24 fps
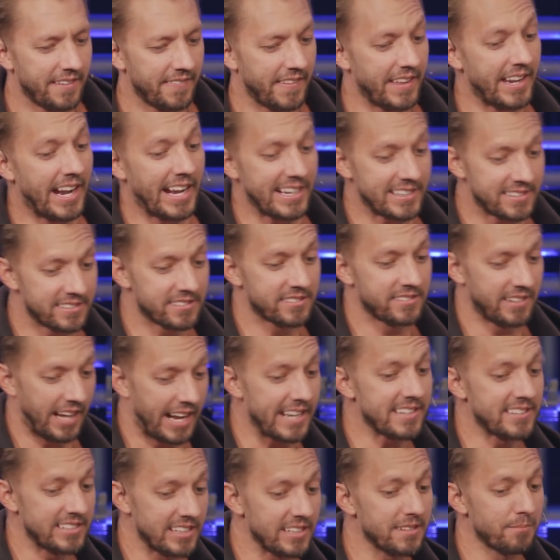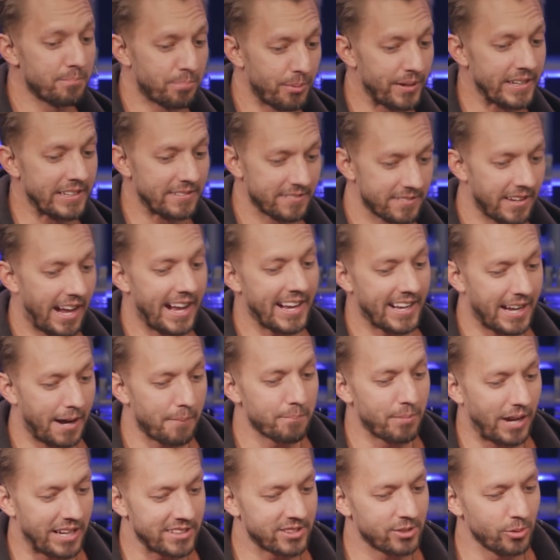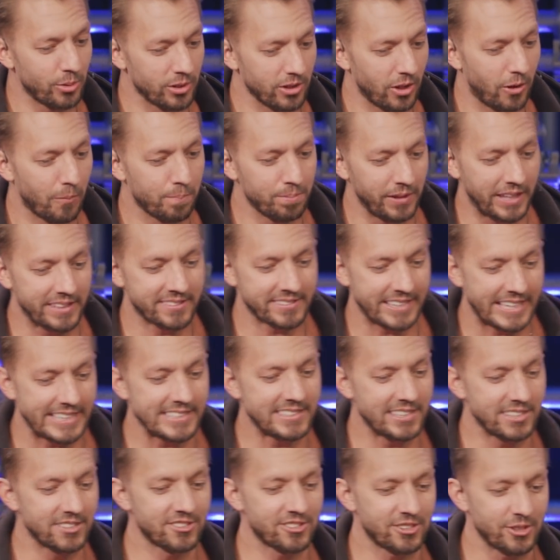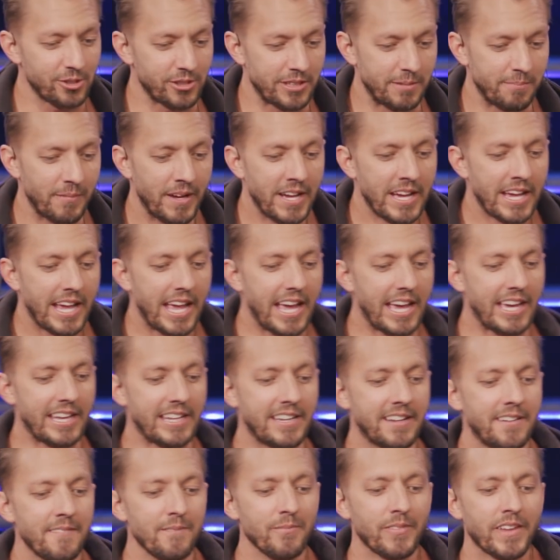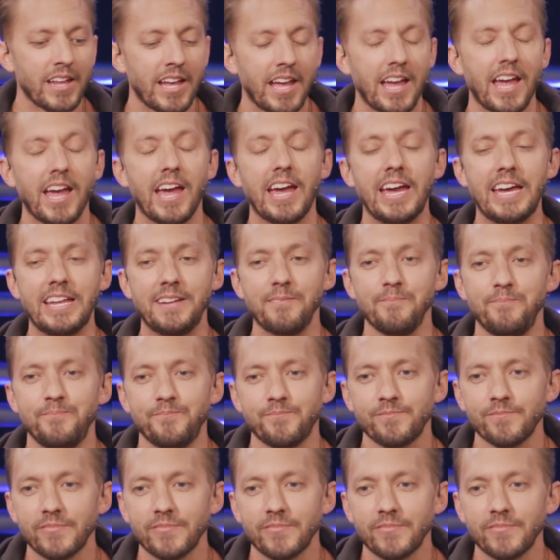and then I, I did bring, I got brought to a low place, and I did shoot him, and and.